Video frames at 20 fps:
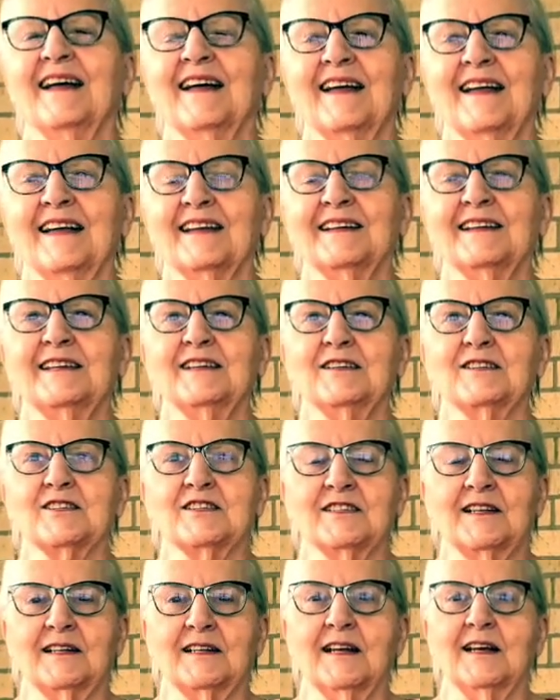And Neil
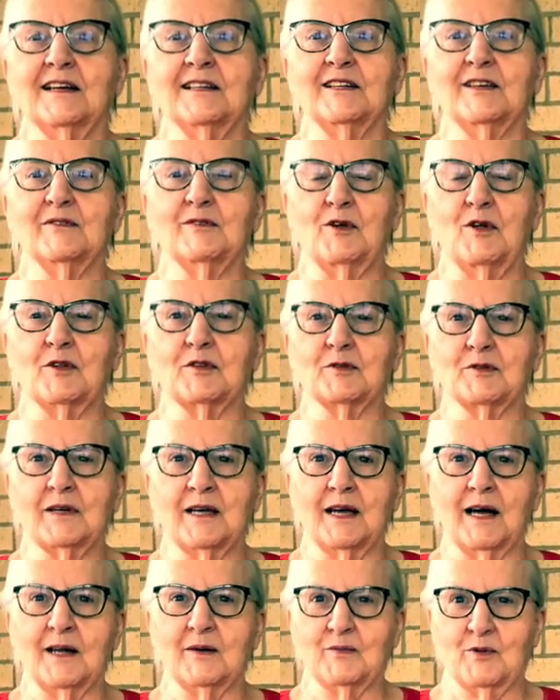said they've all three
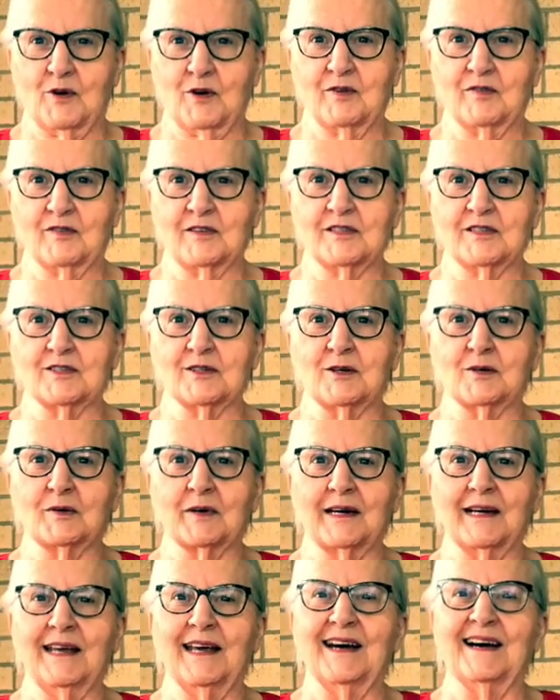got boyfriends
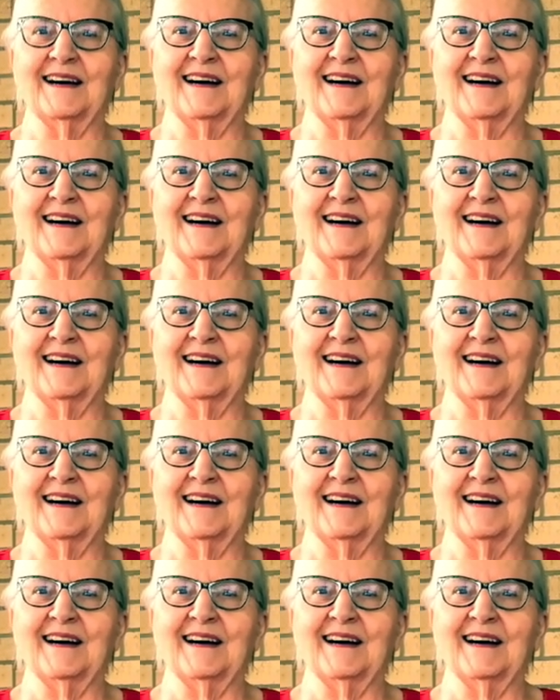already.